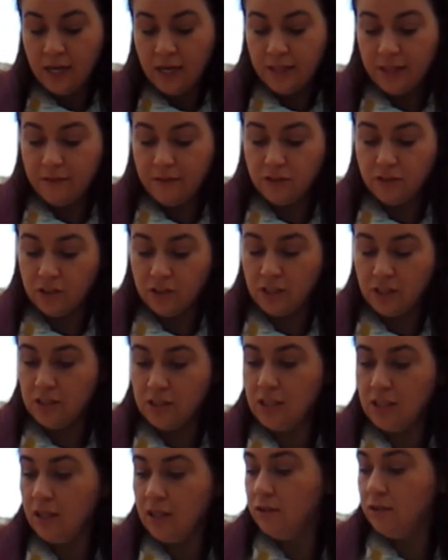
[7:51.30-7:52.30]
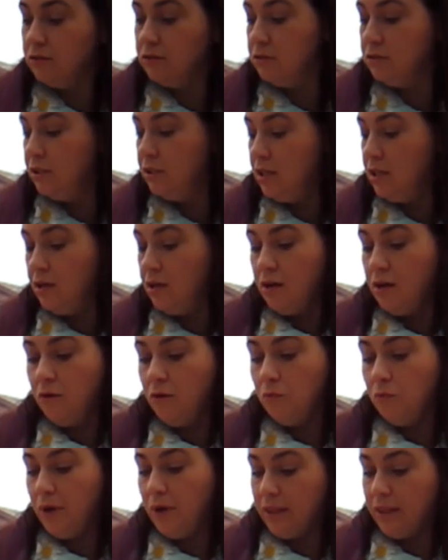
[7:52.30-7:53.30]
There is just a single
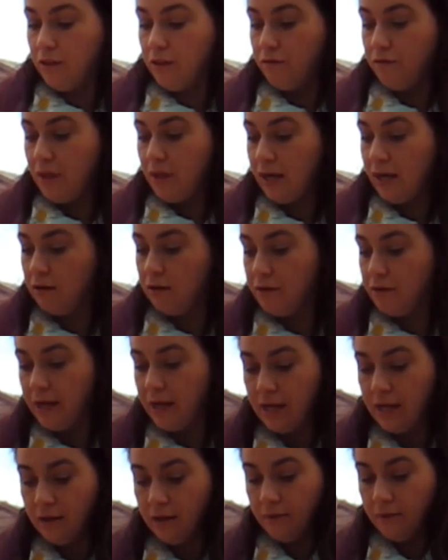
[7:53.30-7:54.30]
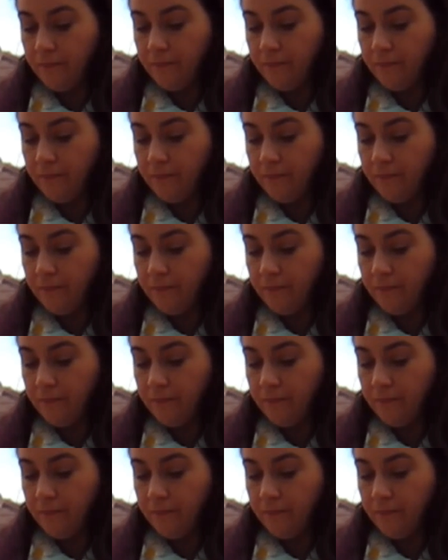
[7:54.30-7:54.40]
width of that grey